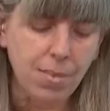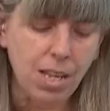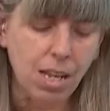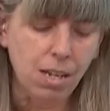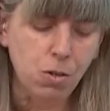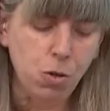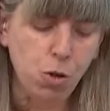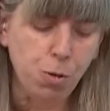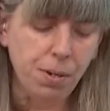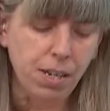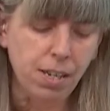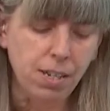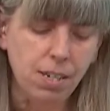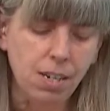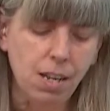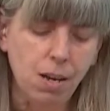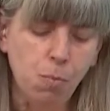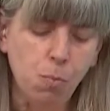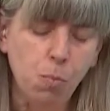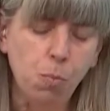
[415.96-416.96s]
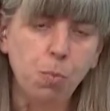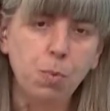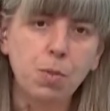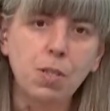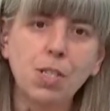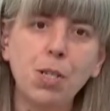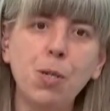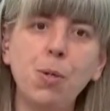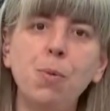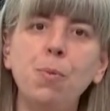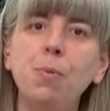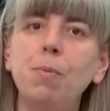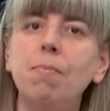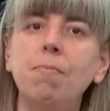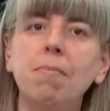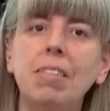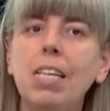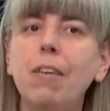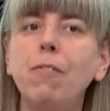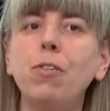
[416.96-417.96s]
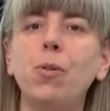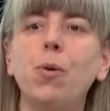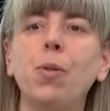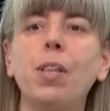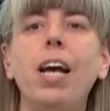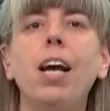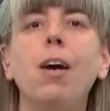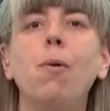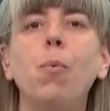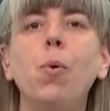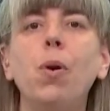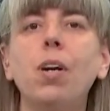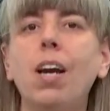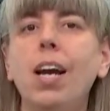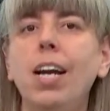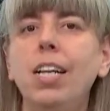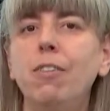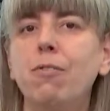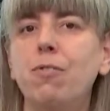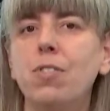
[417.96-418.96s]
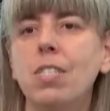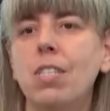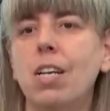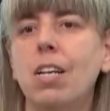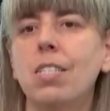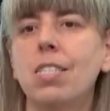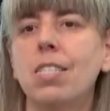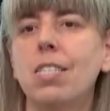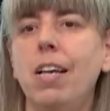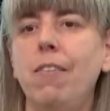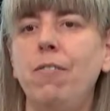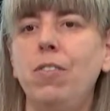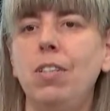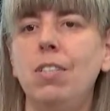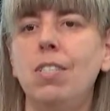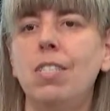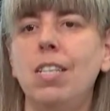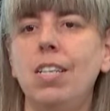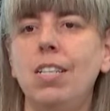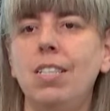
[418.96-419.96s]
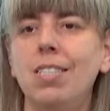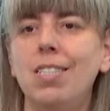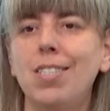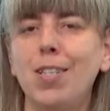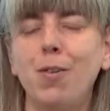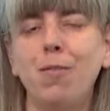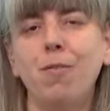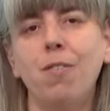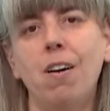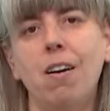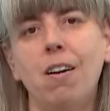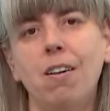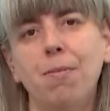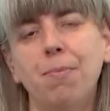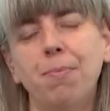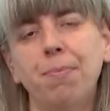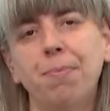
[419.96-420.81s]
Norbert, so given all that, what kind of results have you seen so far?